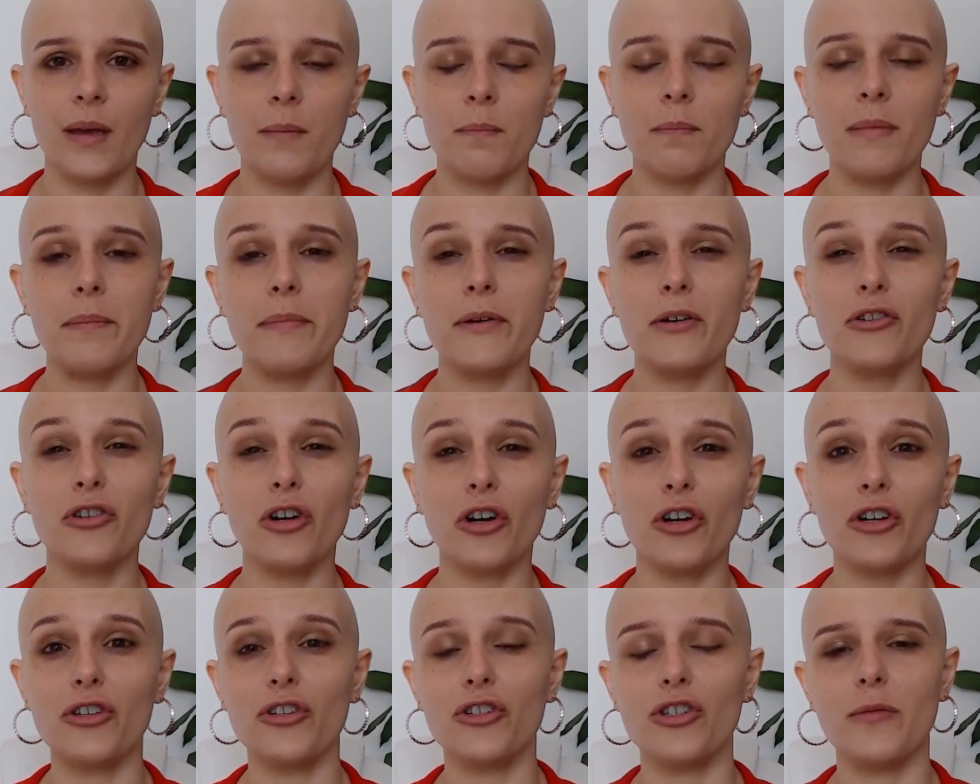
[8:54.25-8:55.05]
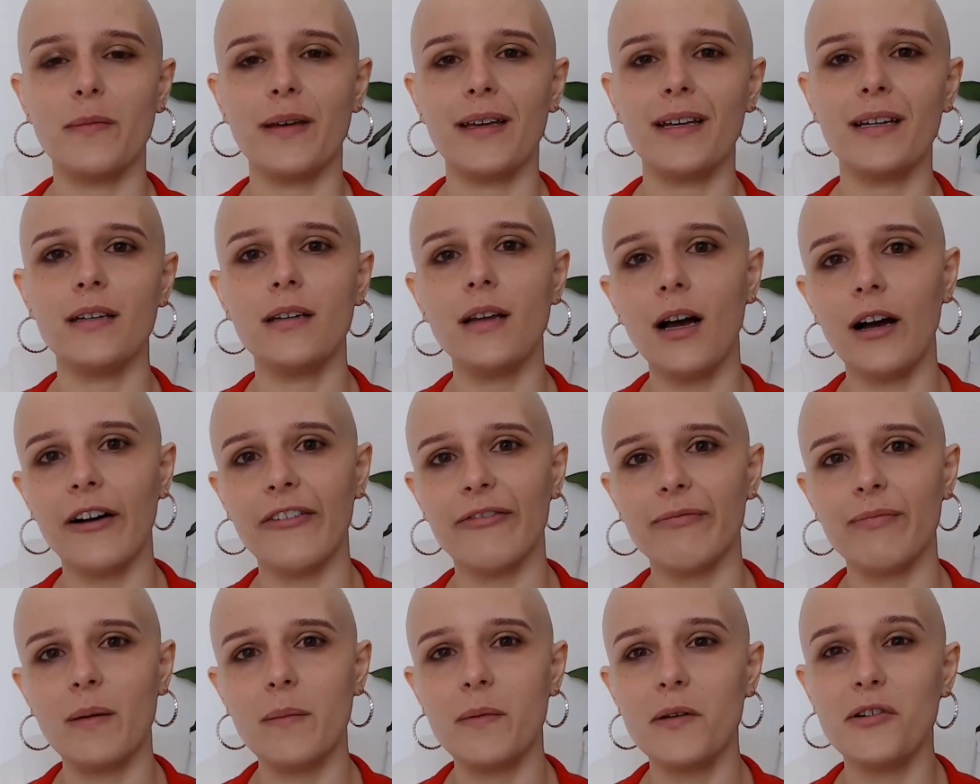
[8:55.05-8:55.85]
Maybe you're not consuming
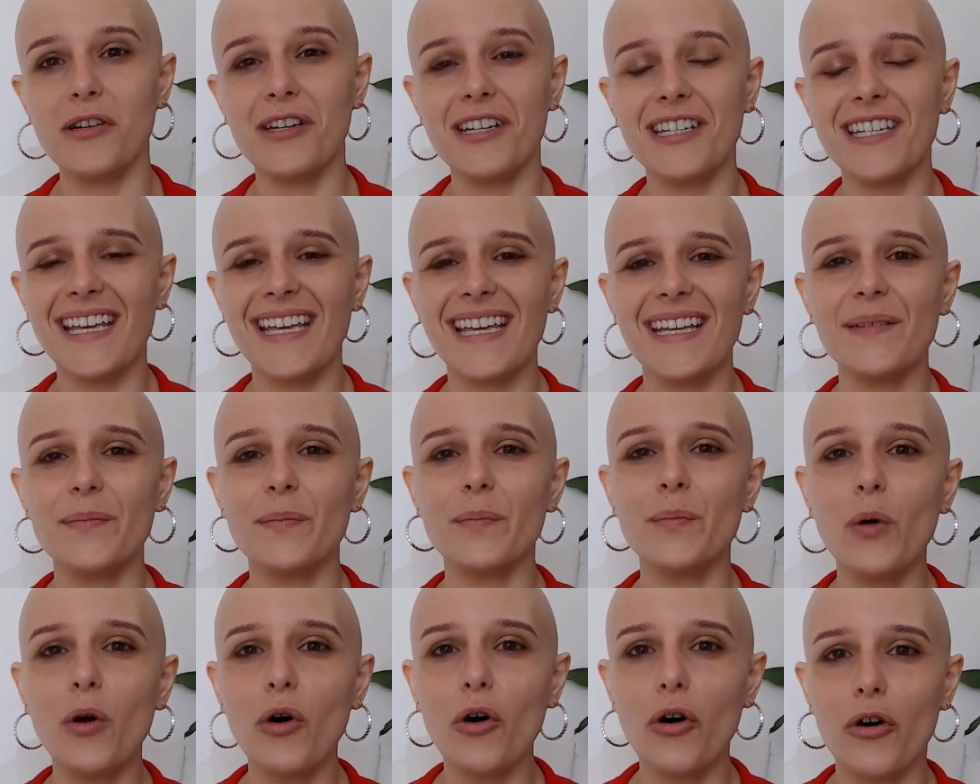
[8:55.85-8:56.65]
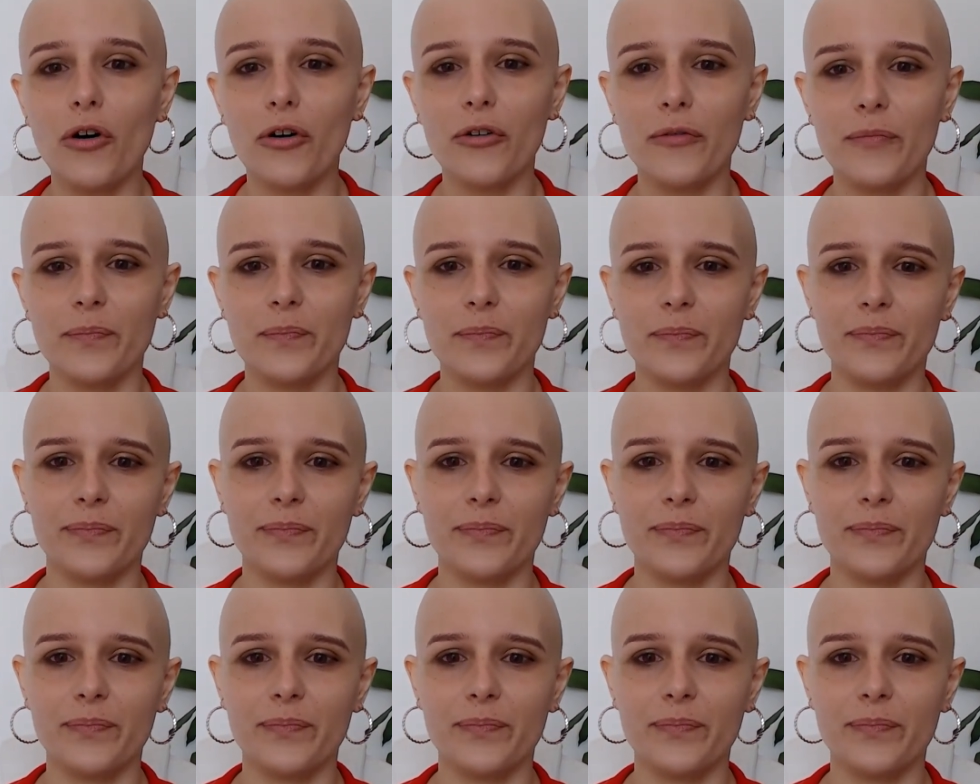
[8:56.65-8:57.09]
enough. Maybe you need to eat more.